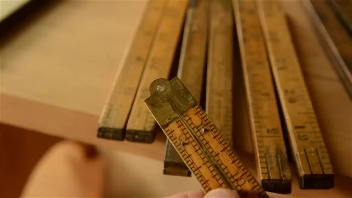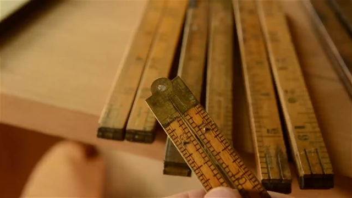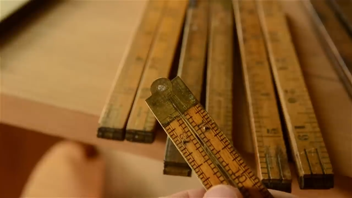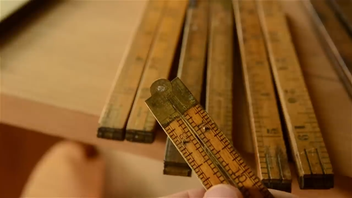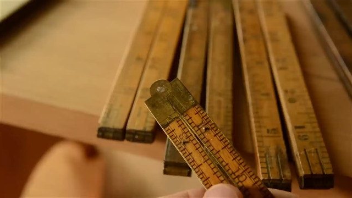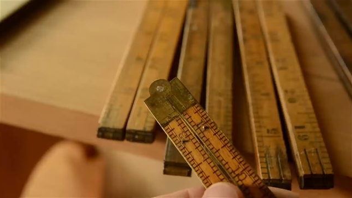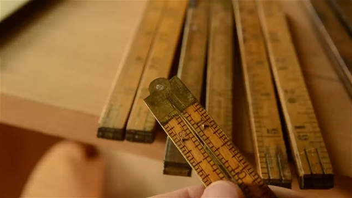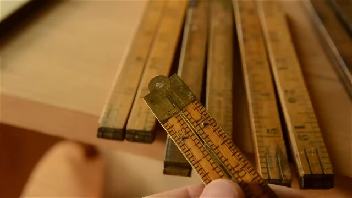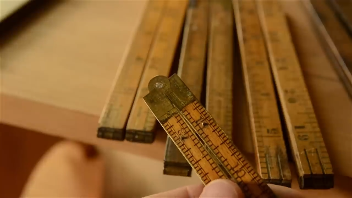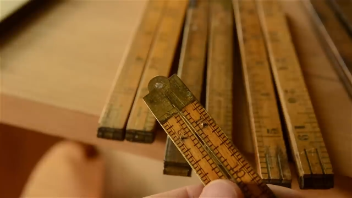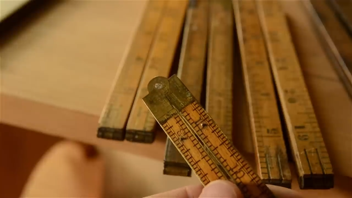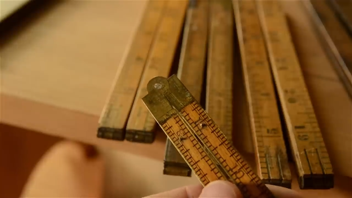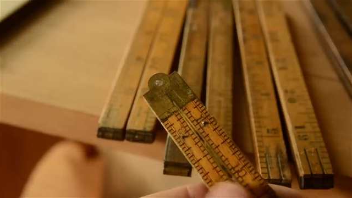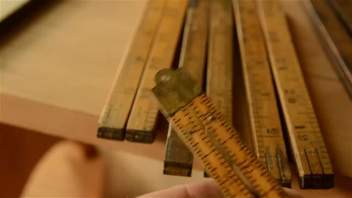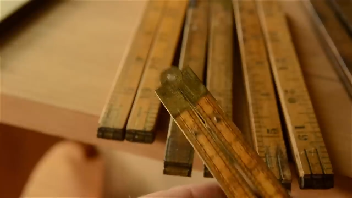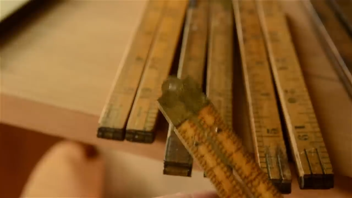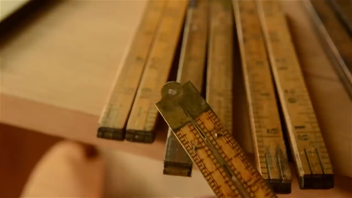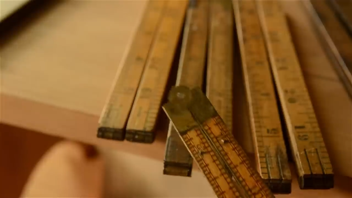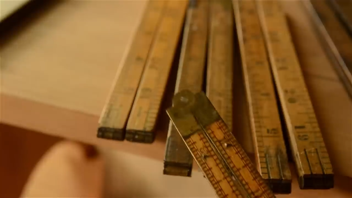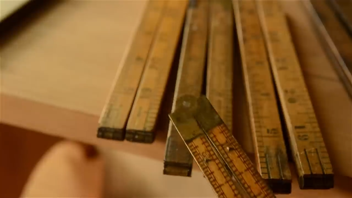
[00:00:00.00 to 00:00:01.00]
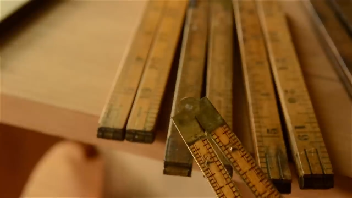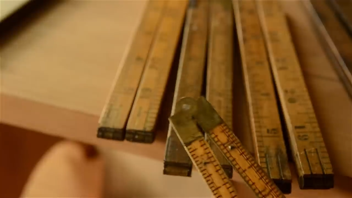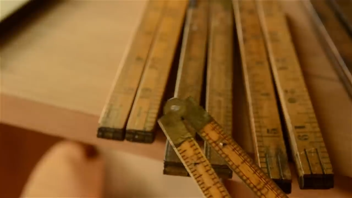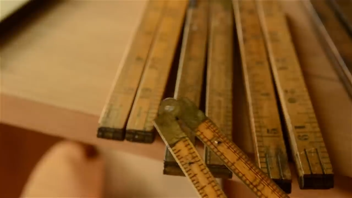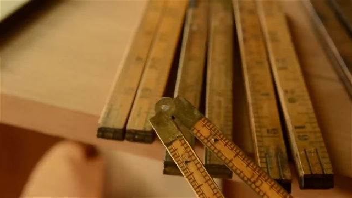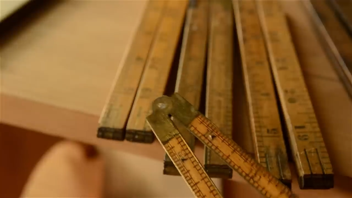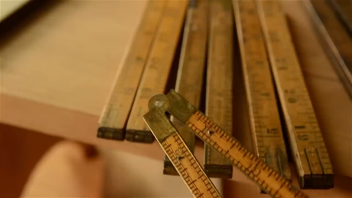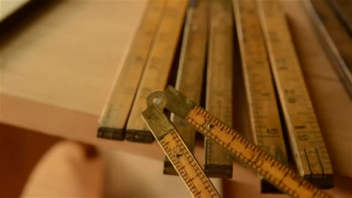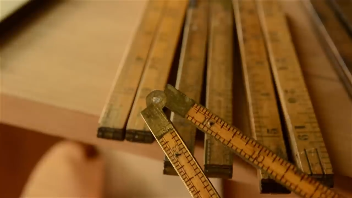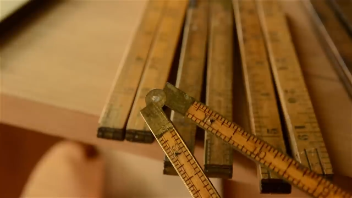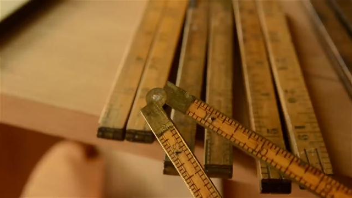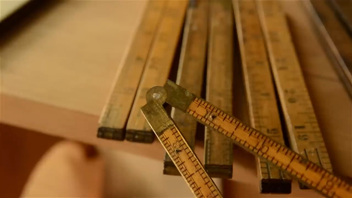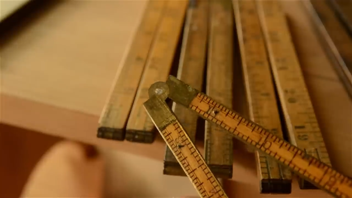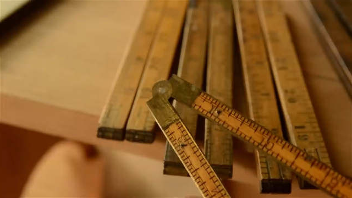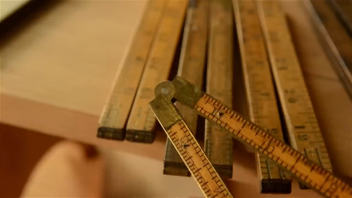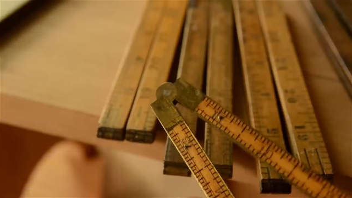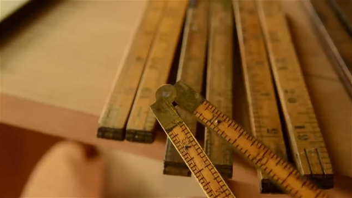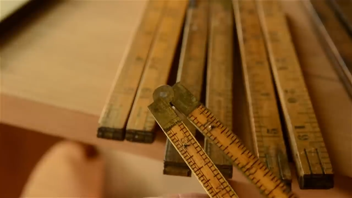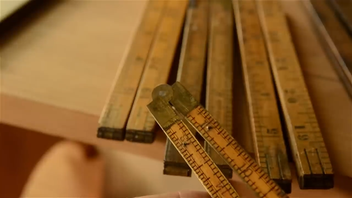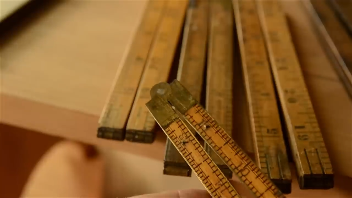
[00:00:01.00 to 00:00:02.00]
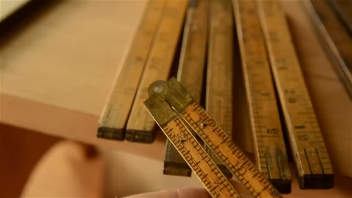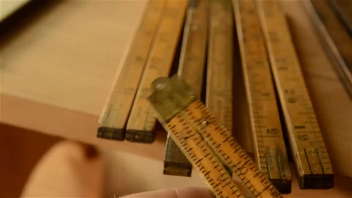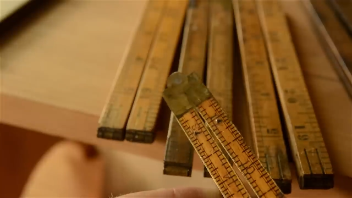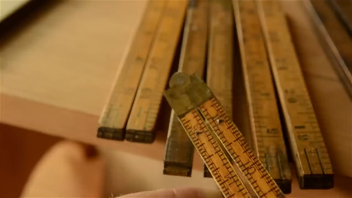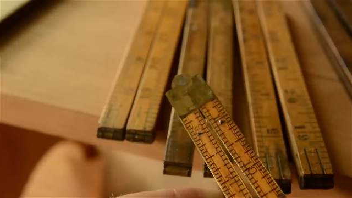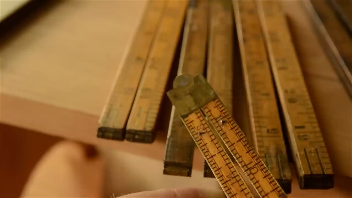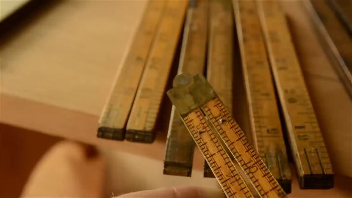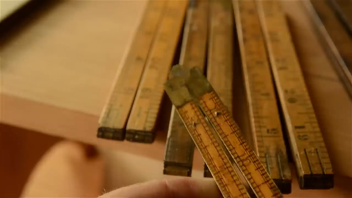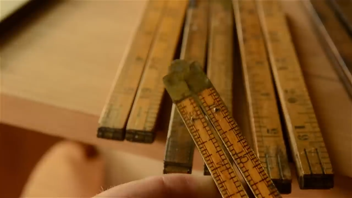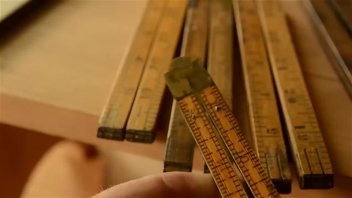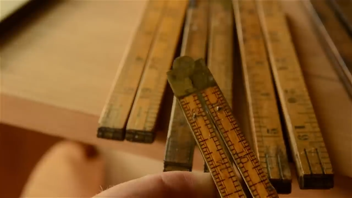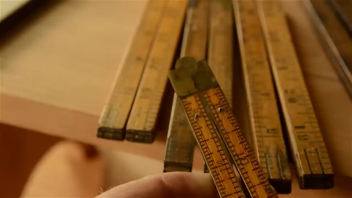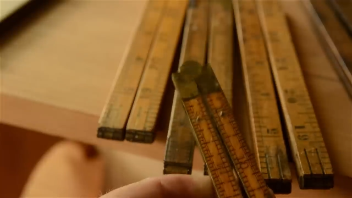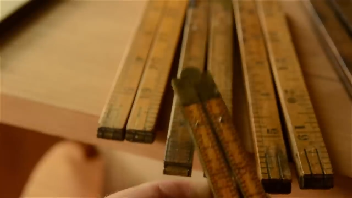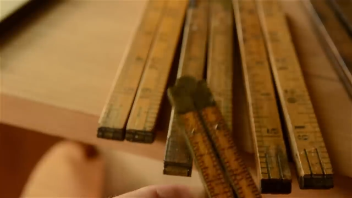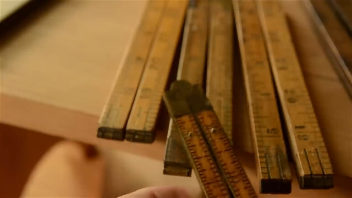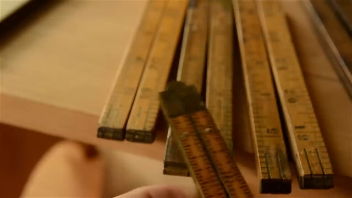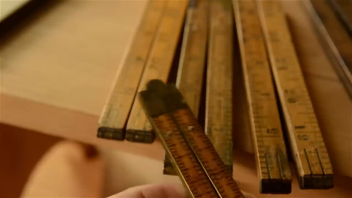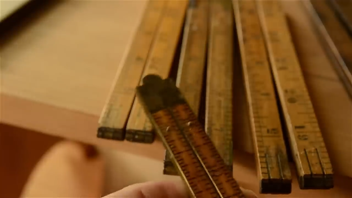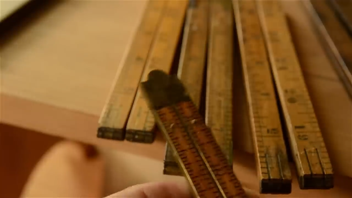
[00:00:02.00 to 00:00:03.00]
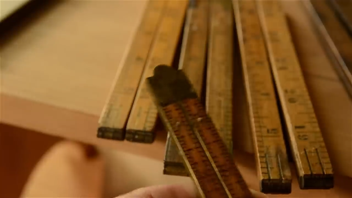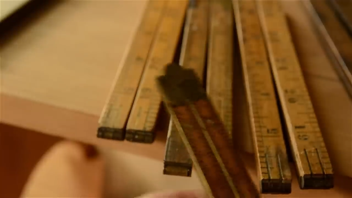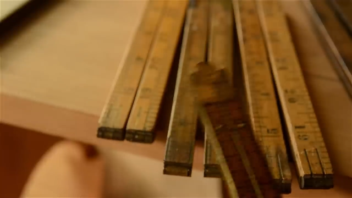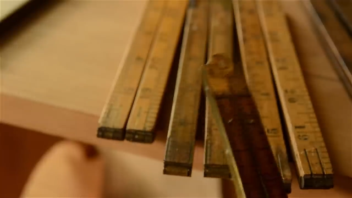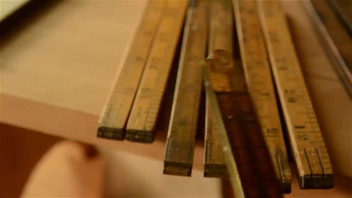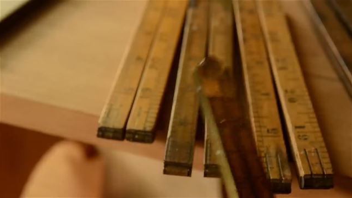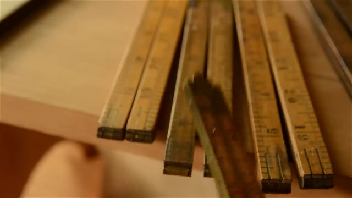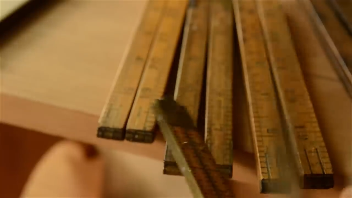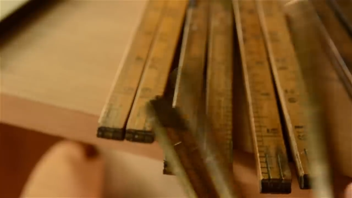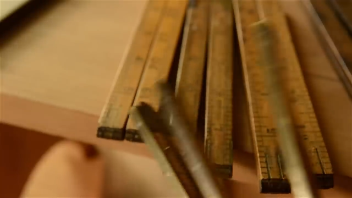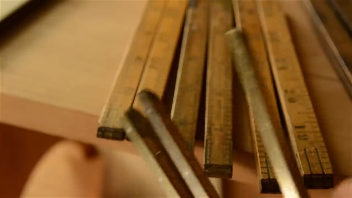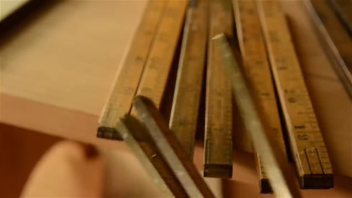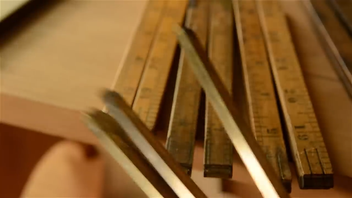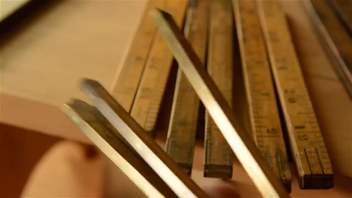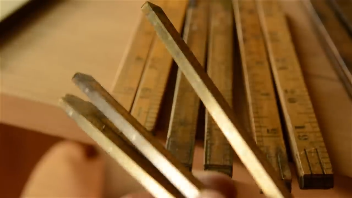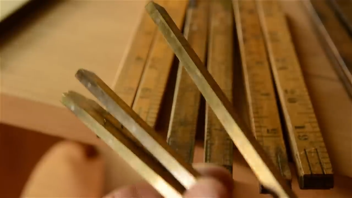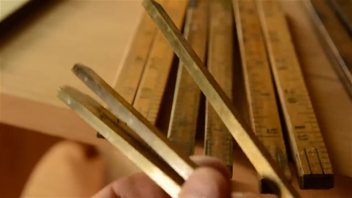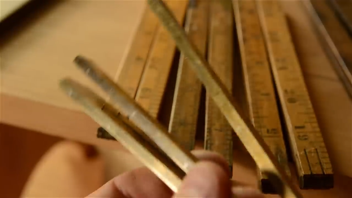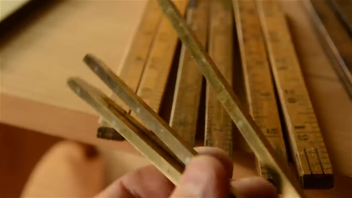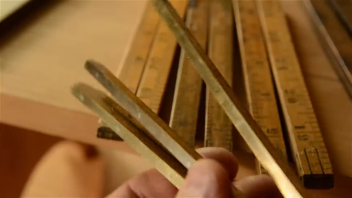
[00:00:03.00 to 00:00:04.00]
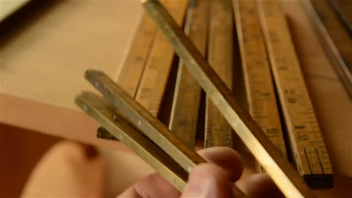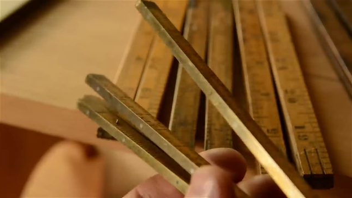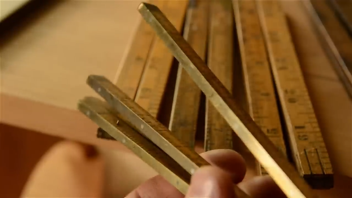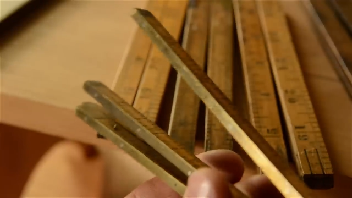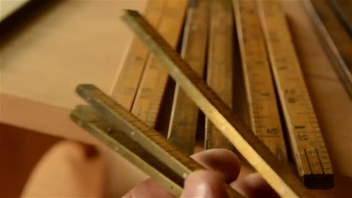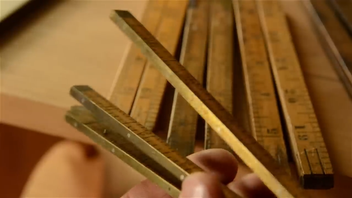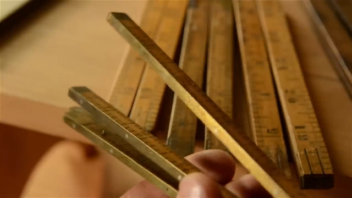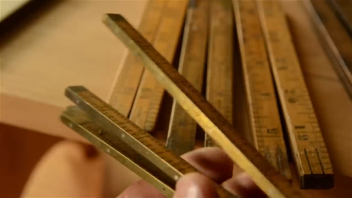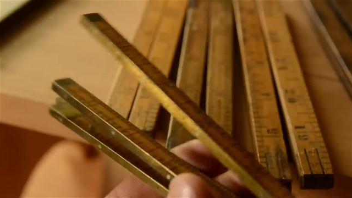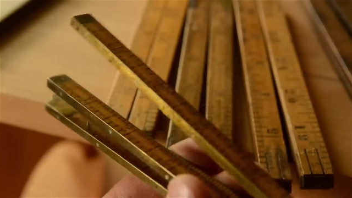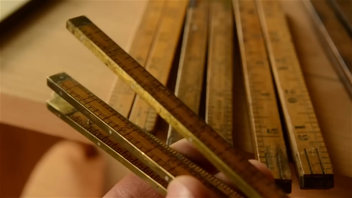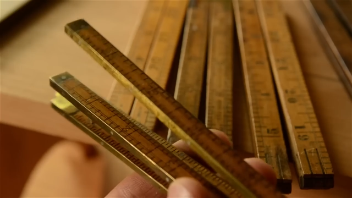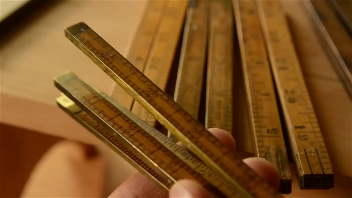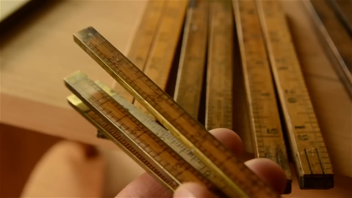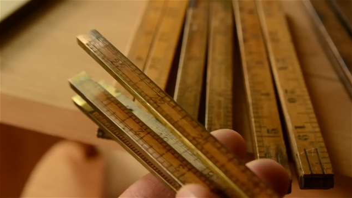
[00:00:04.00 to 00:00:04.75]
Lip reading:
Nobody's mouth can be seen.